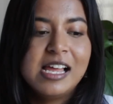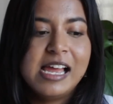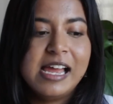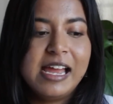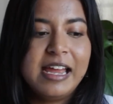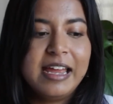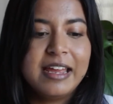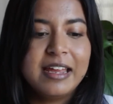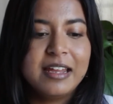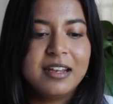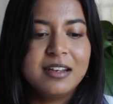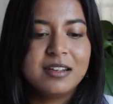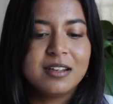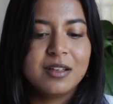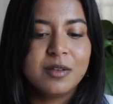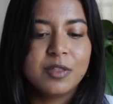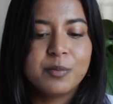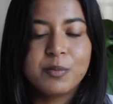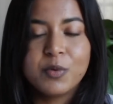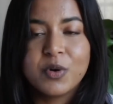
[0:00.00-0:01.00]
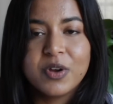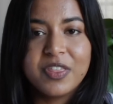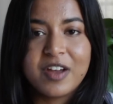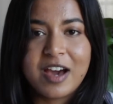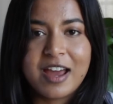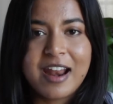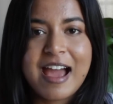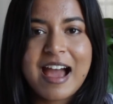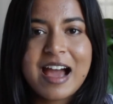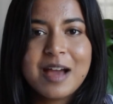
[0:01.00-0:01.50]
And the more
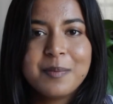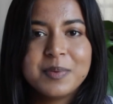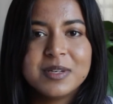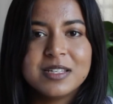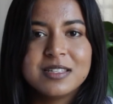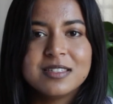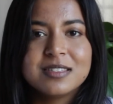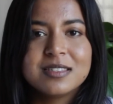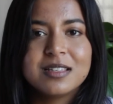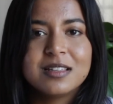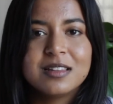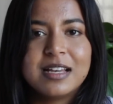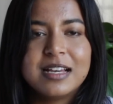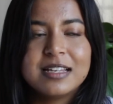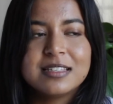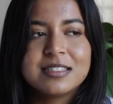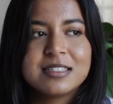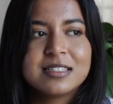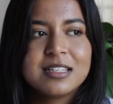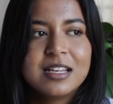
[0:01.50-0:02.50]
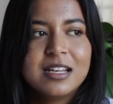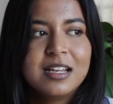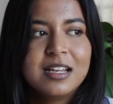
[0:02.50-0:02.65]
that happens, the less